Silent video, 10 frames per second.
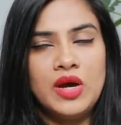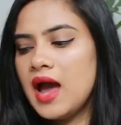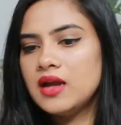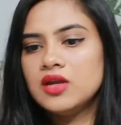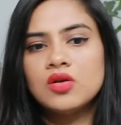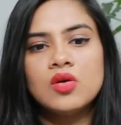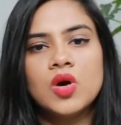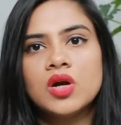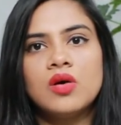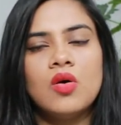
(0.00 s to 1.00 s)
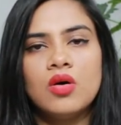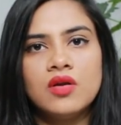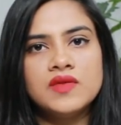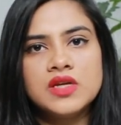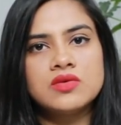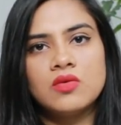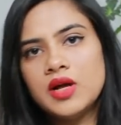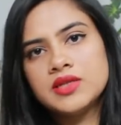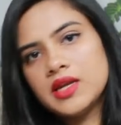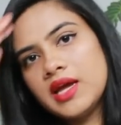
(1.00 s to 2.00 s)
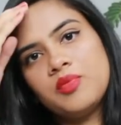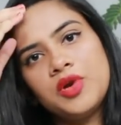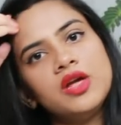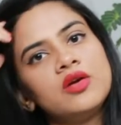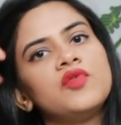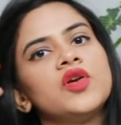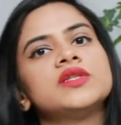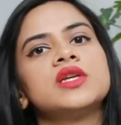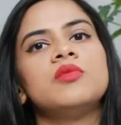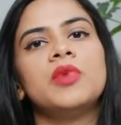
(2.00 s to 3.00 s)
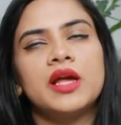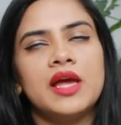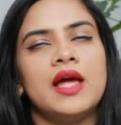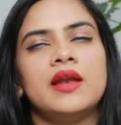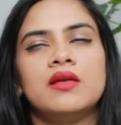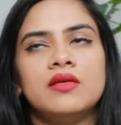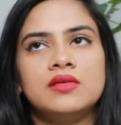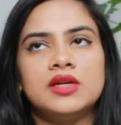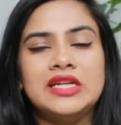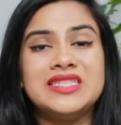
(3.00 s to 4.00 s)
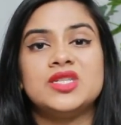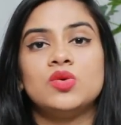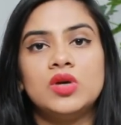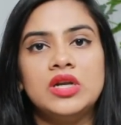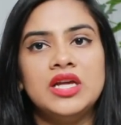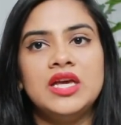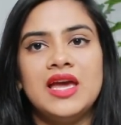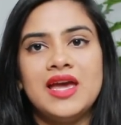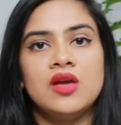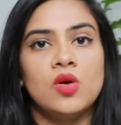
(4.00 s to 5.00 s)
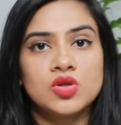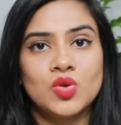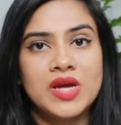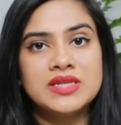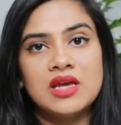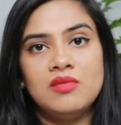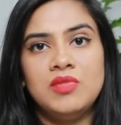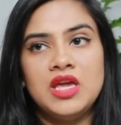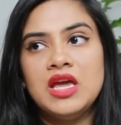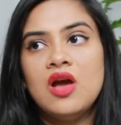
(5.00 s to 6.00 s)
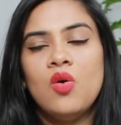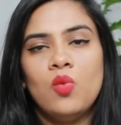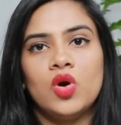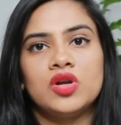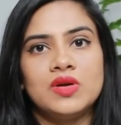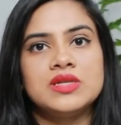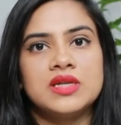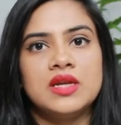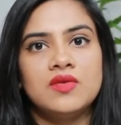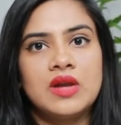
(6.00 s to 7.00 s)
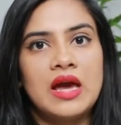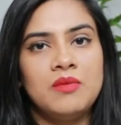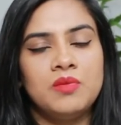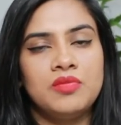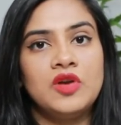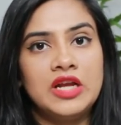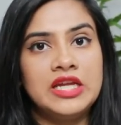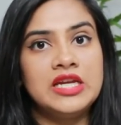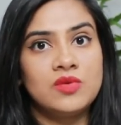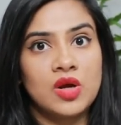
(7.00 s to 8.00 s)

And you know what, all of these oils are like pretty good for your skin, but again, it's totally A, your choice, and B, what your skin type really